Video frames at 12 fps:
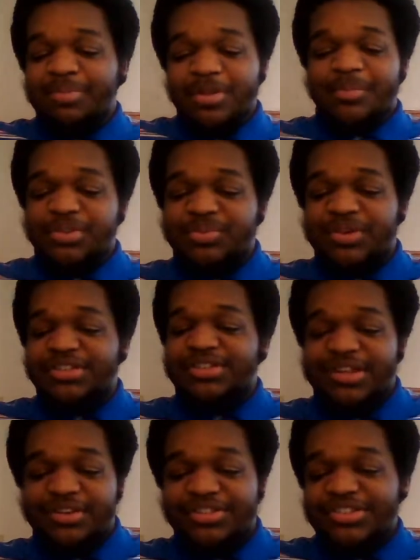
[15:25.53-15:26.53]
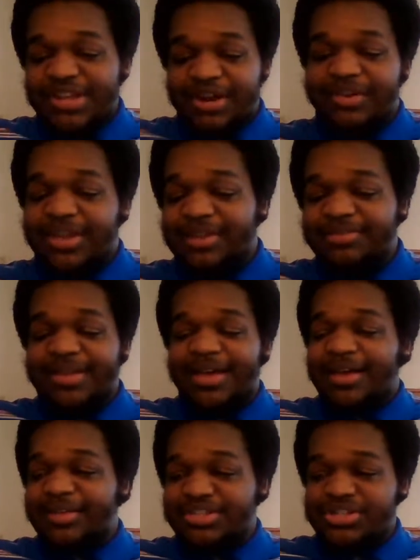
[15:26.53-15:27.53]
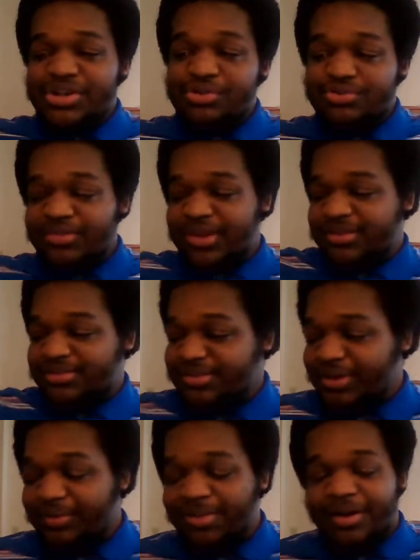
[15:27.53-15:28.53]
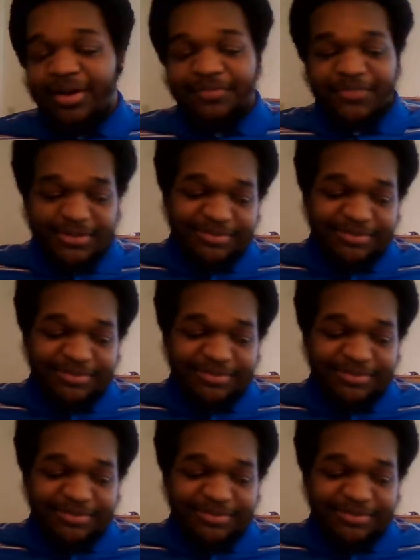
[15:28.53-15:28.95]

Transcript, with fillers: pretty much want to see her Saracen children get sold off,